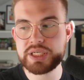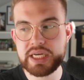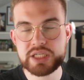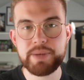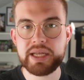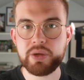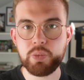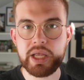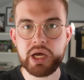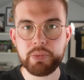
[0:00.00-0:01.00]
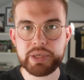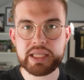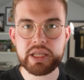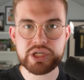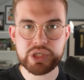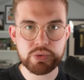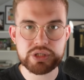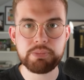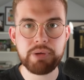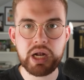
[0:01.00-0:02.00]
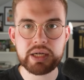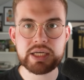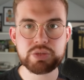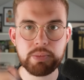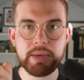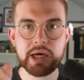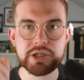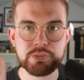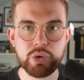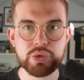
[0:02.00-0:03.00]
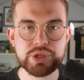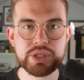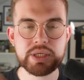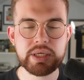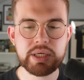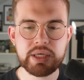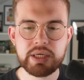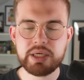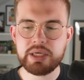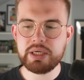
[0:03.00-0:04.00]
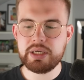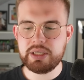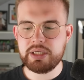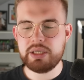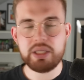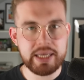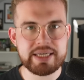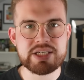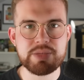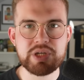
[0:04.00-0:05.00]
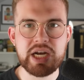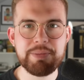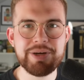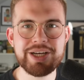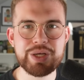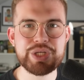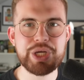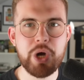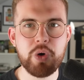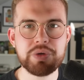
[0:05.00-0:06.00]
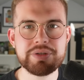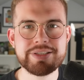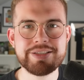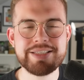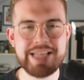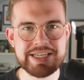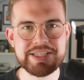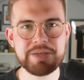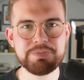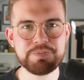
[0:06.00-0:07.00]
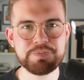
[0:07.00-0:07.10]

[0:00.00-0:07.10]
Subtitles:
they spend it well and we get the results in the park, that's what matters most. Like and subscribe. I'll see you all next time.